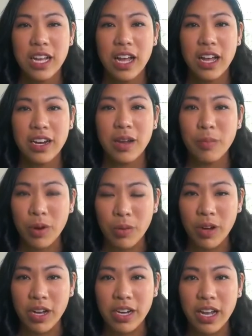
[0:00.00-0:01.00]
Uh, number
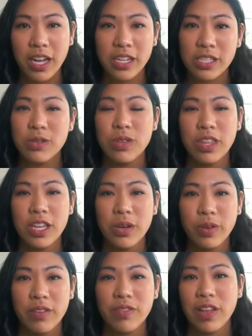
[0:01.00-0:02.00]
one, I do
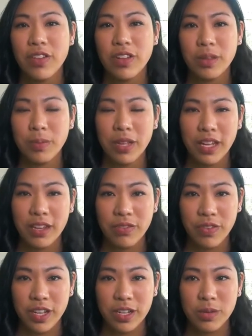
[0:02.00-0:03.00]
think we have leveled the playing
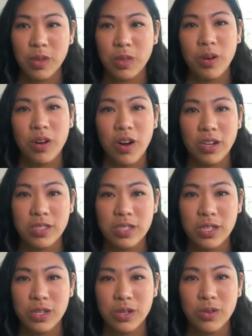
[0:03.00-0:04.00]
field with regards
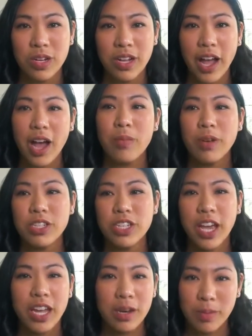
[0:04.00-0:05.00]
to how
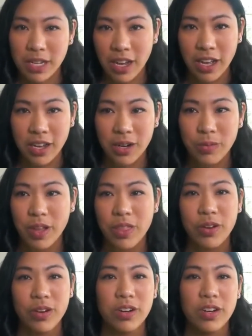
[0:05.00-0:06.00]
much can be done,
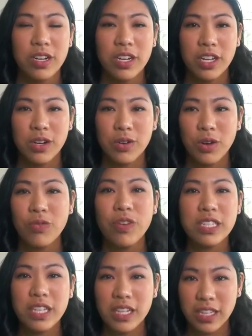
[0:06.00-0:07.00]
whether you know you're
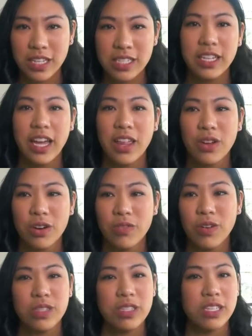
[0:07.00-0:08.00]
physically together
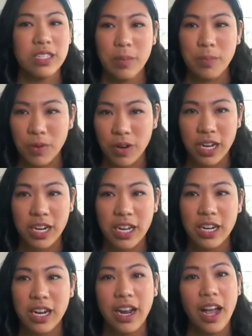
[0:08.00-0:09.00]
versus
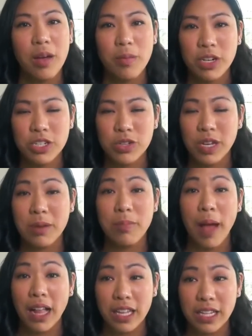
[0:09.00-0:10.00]
separated, and how much you can
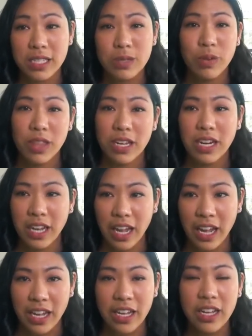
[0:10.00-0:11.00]
balance within a
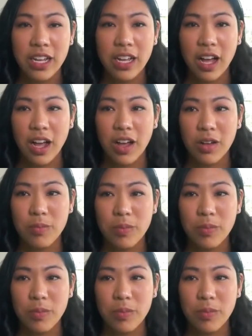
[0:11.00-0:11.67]
day. Um,